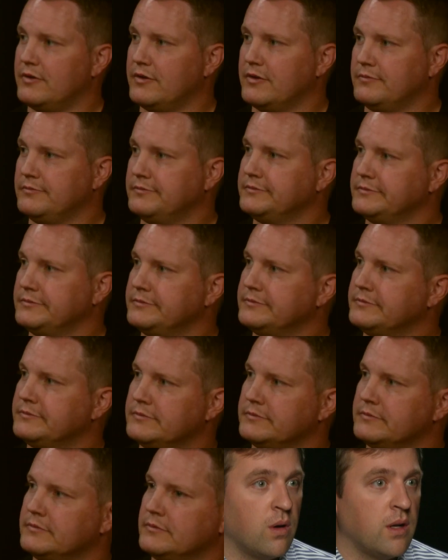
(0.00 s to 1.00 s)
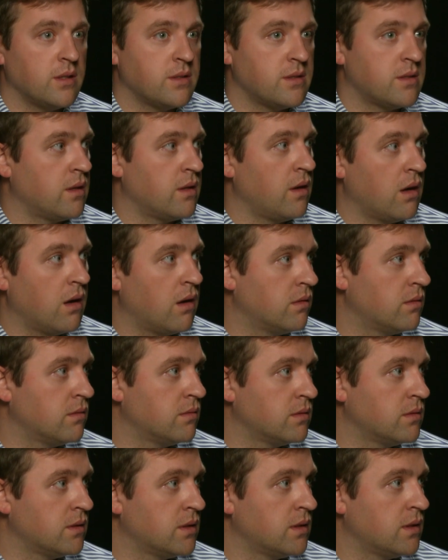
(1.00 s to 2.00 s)
They're like, I've got nowhere else to go.
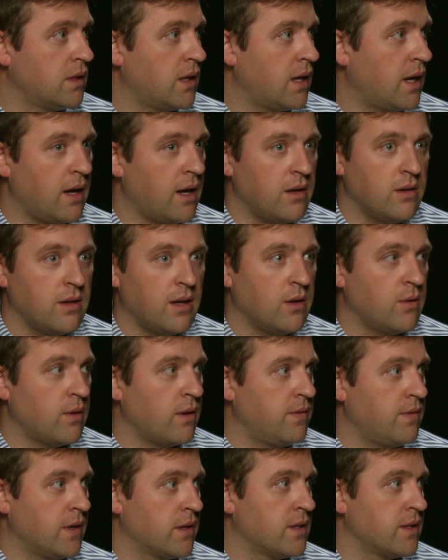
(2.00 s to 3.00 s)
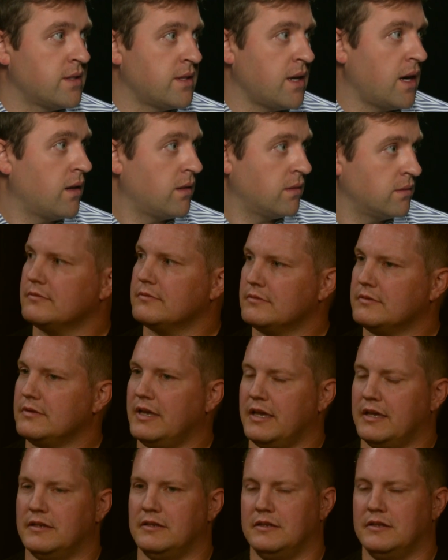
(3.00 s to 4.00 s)
How do I figure this out?
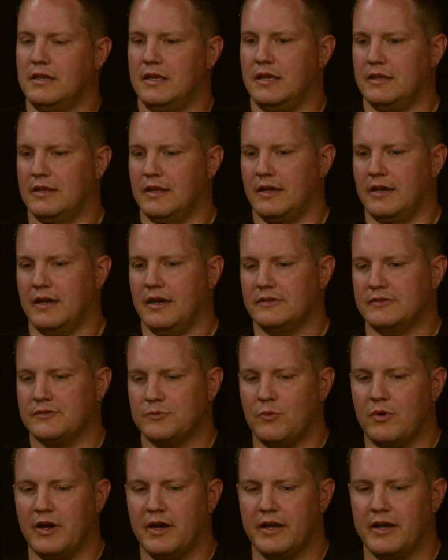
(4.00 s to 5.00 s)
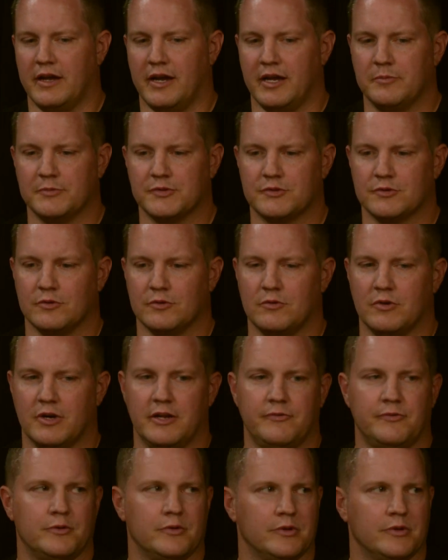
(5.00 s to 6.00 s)
Yeah, and that's why I'm so
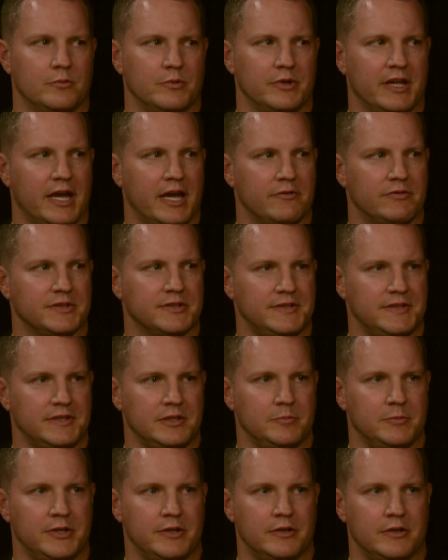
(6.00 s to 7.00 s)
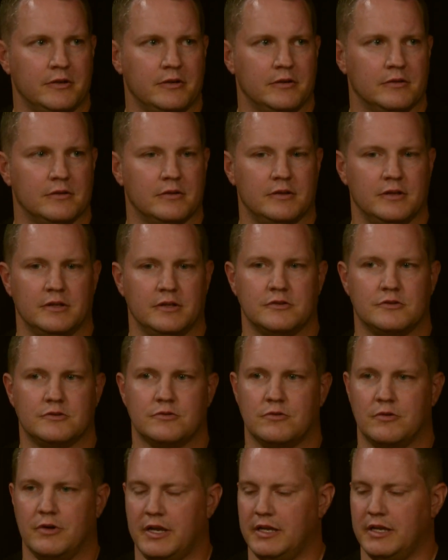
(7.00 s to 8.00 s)
grateful that we have a team here that
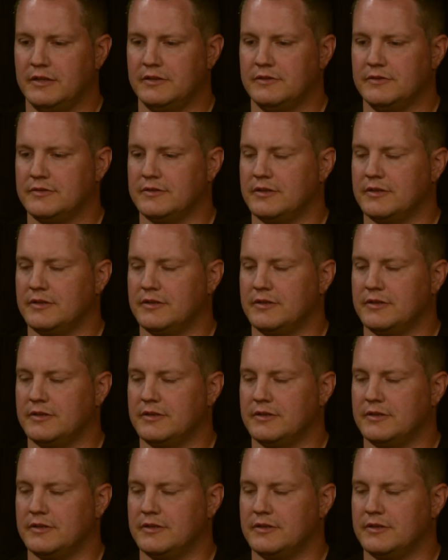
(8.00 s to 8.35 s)
trains